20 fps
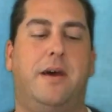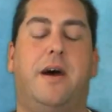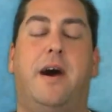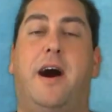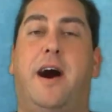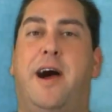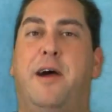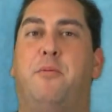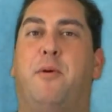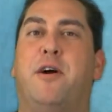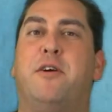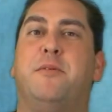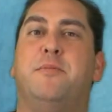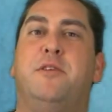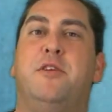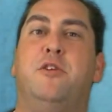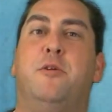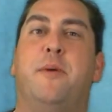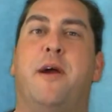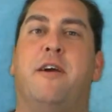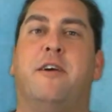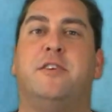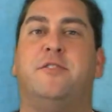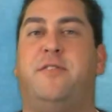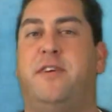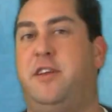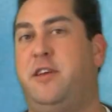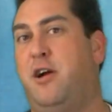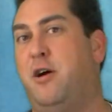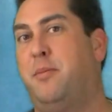Hi, welcome to Numerix
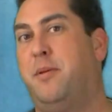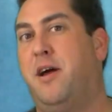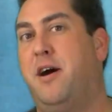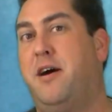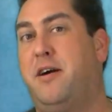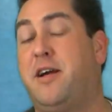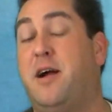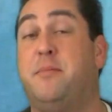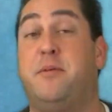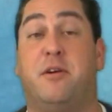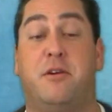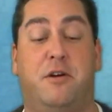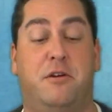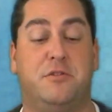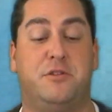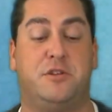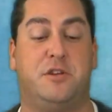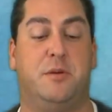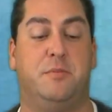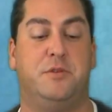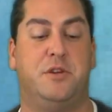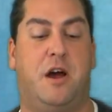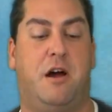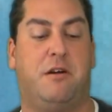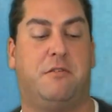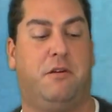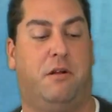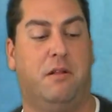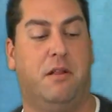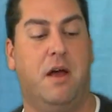Video Blog. I'm your host, Jim
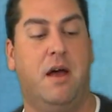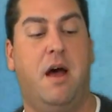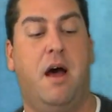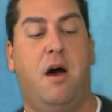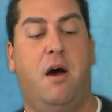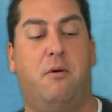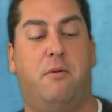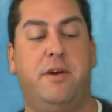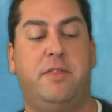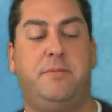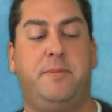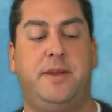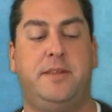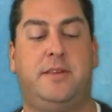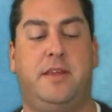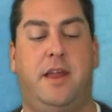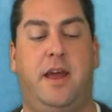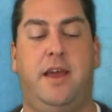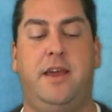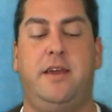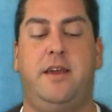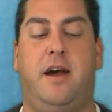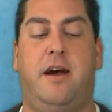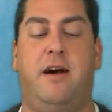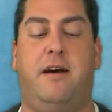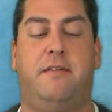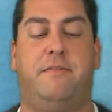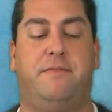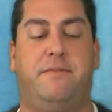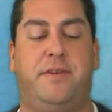Jockle. With me today
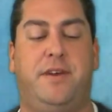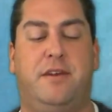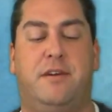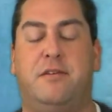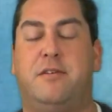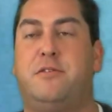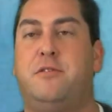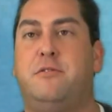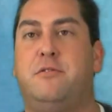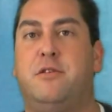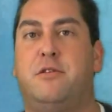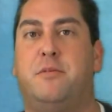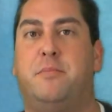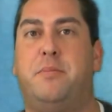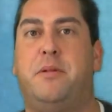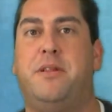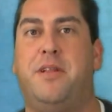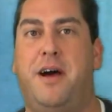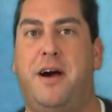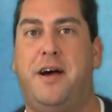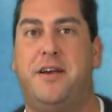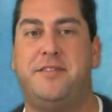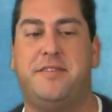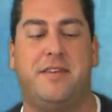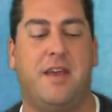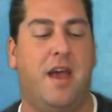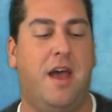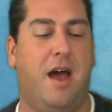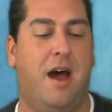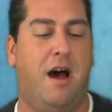uh, via Google Plus
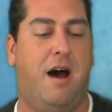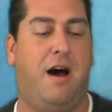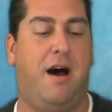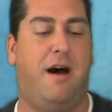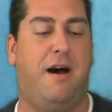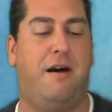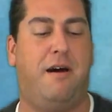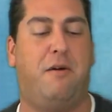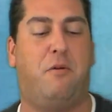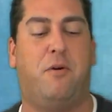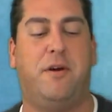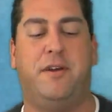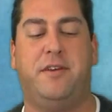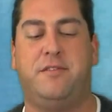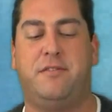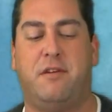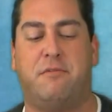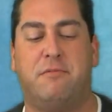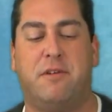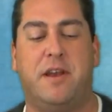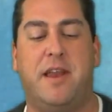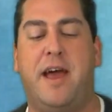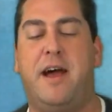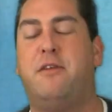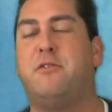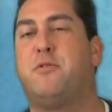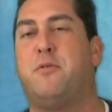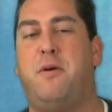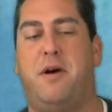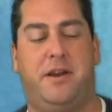uh, is
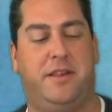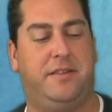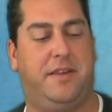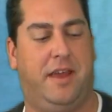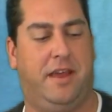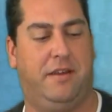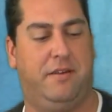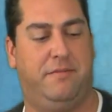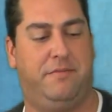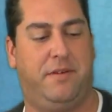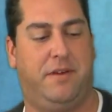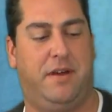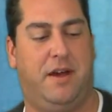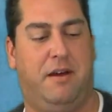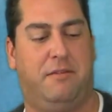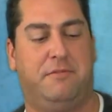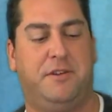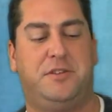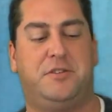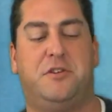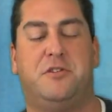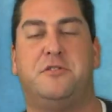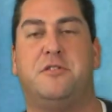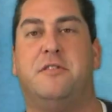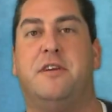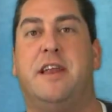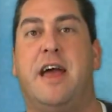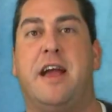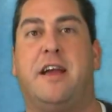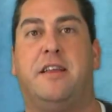renowned quantitative uh, researcher
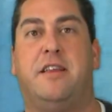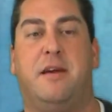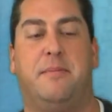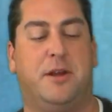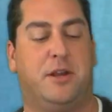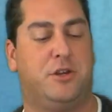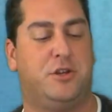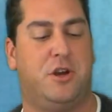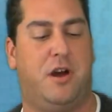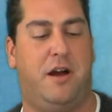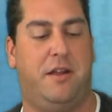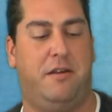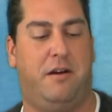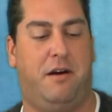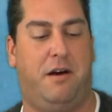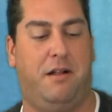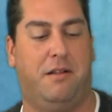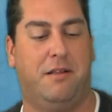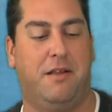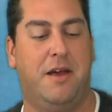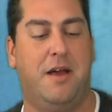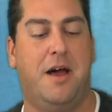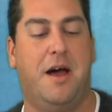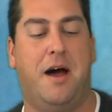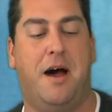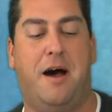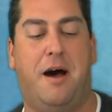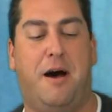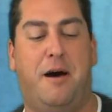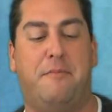and academic John Hull.
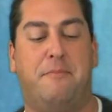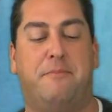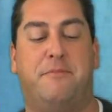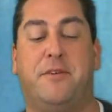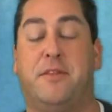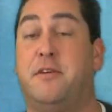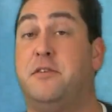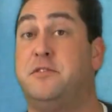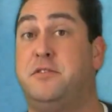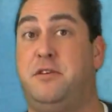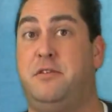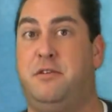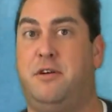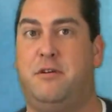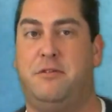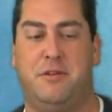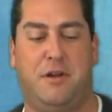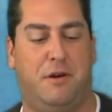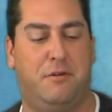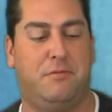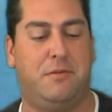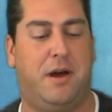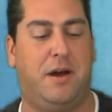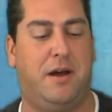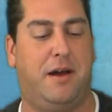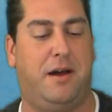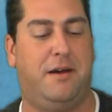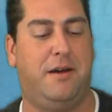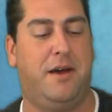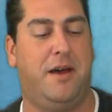Um, for those of you who don't know
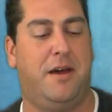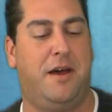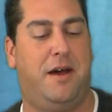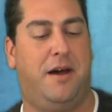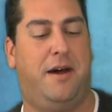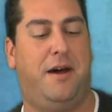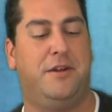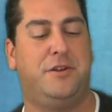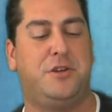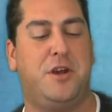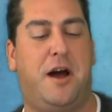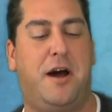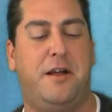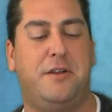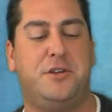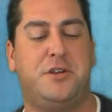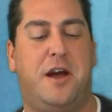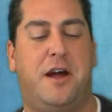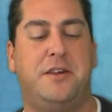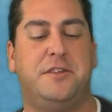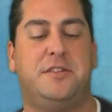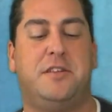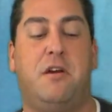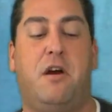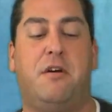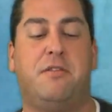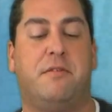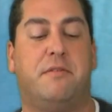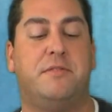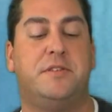uh, uh, John, John is the
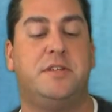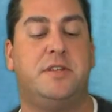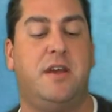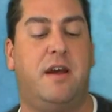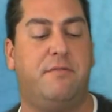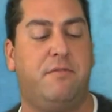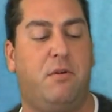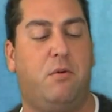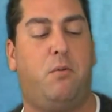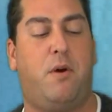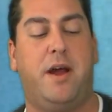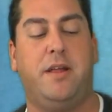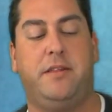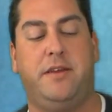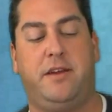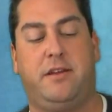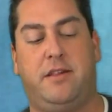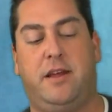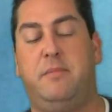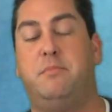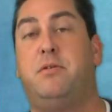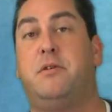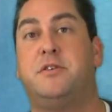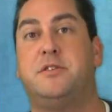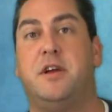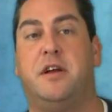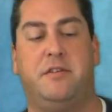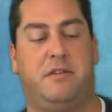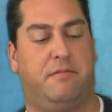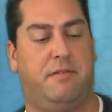author of several widely acclaimed books
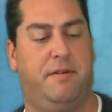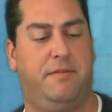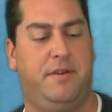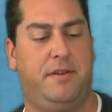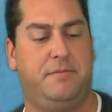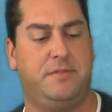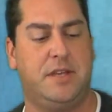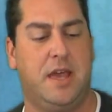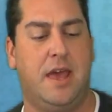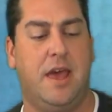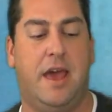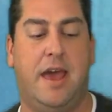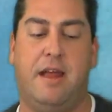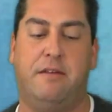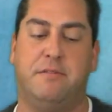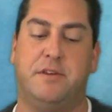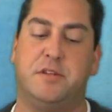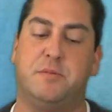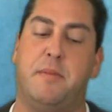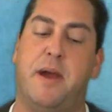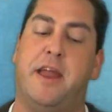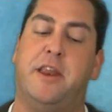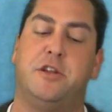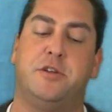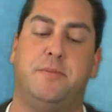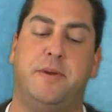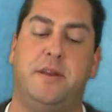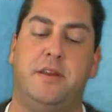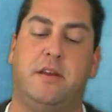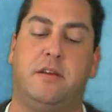on derivatives and risk
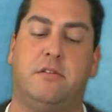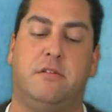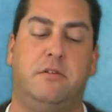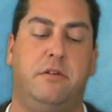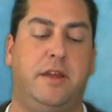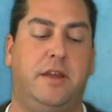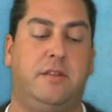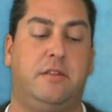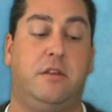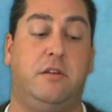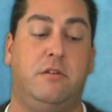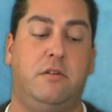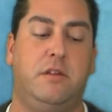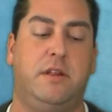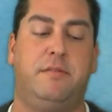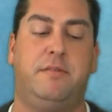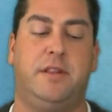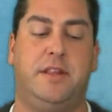management, including the newly